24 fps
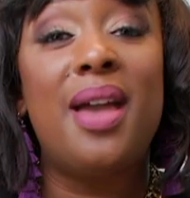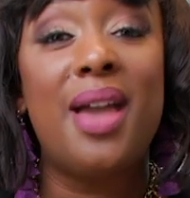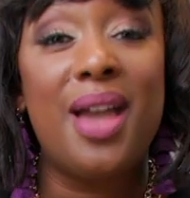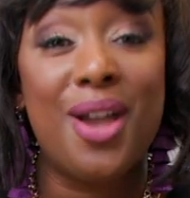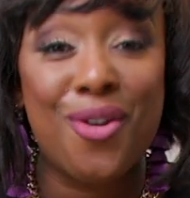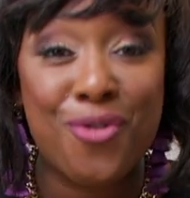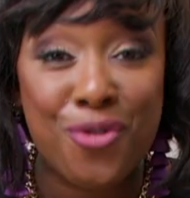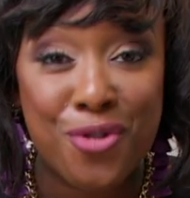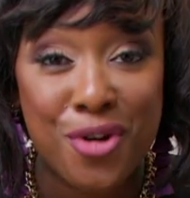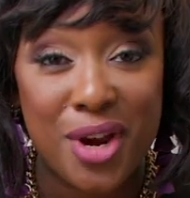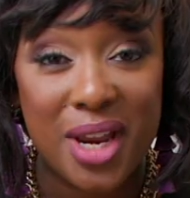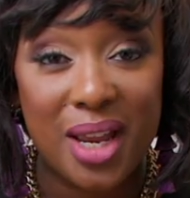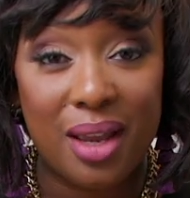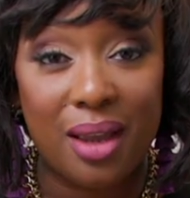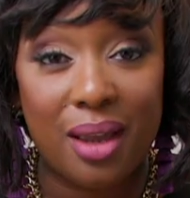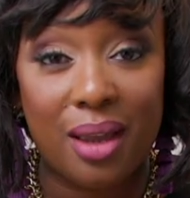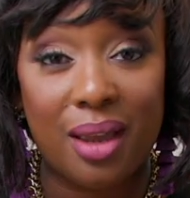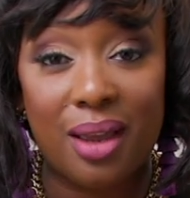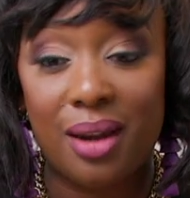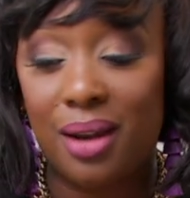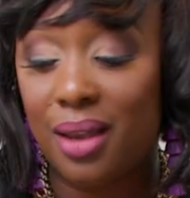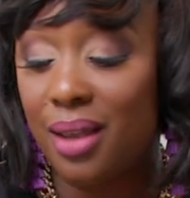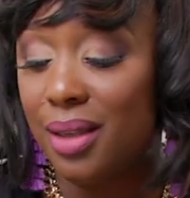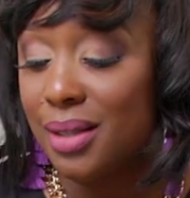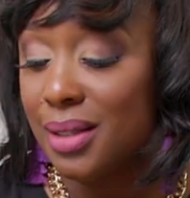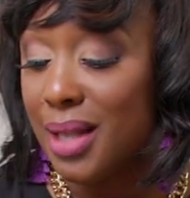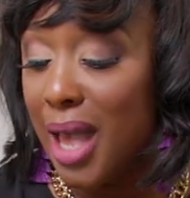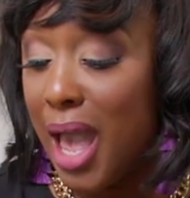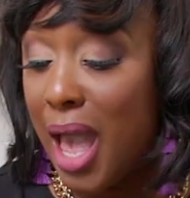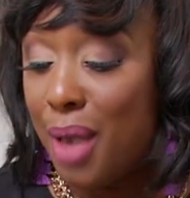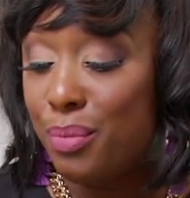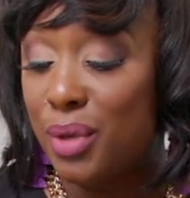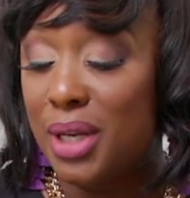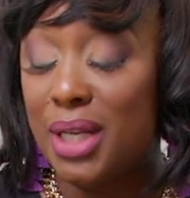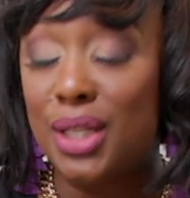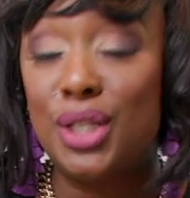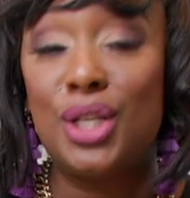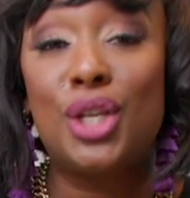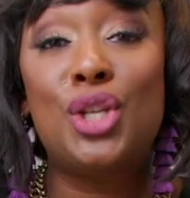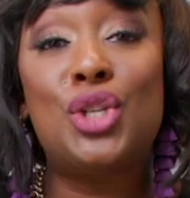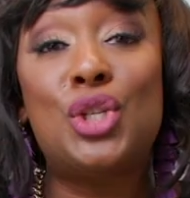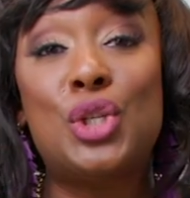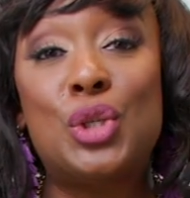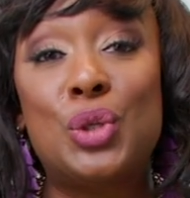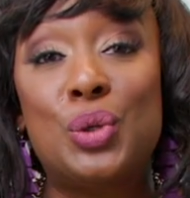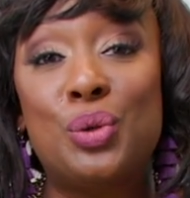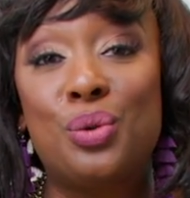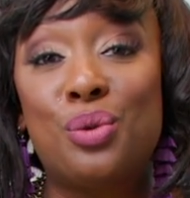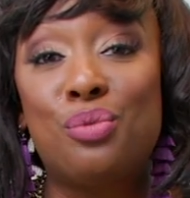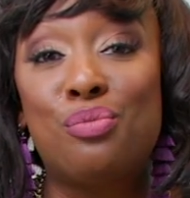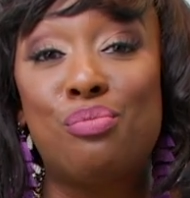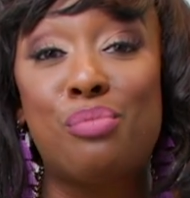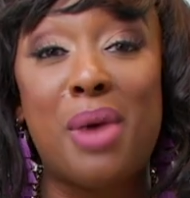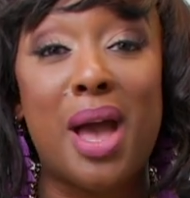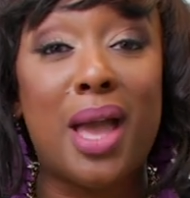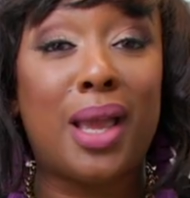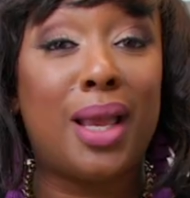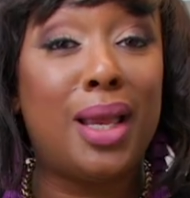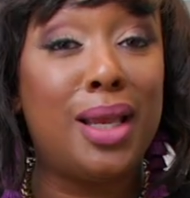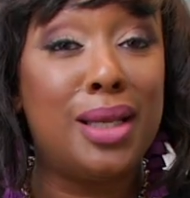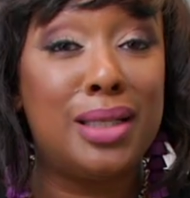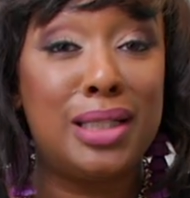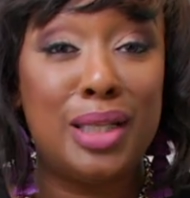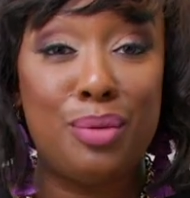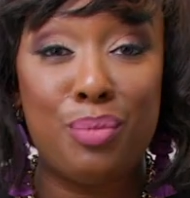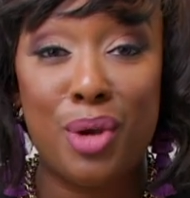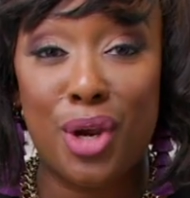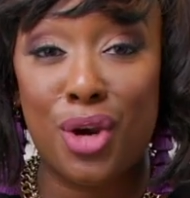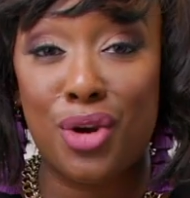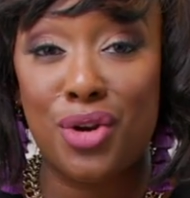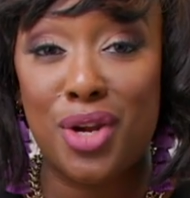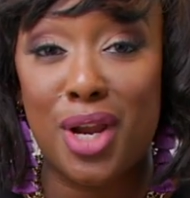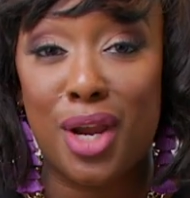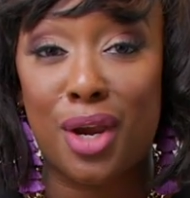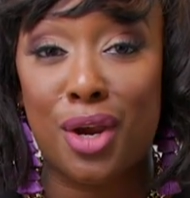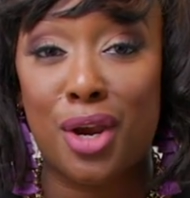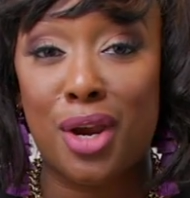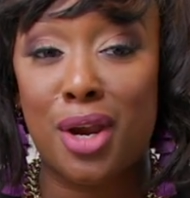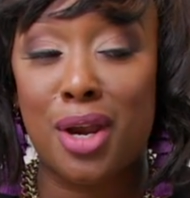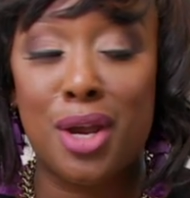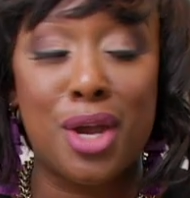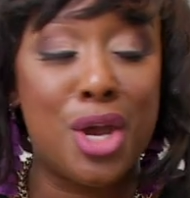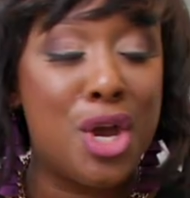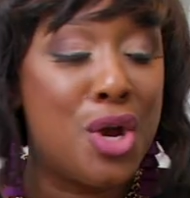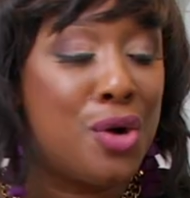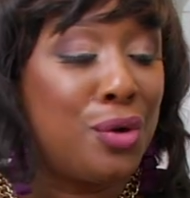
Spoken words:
ever again, because I'm gonna teach you my easy marinara.